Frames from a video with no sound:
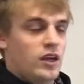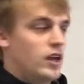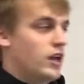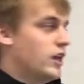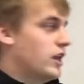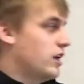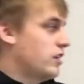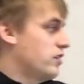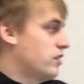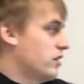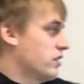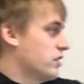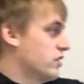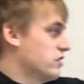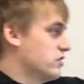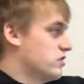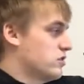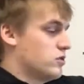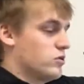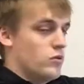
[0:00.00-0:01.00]
and I think
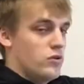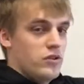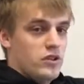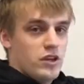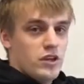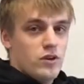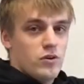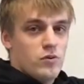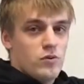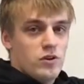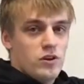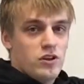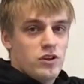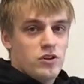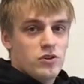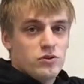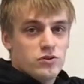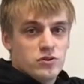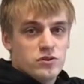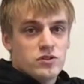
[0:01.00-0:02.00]
this is the one that you'll want to
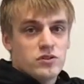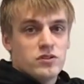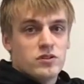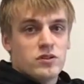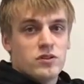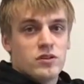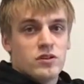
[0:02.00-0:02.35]
use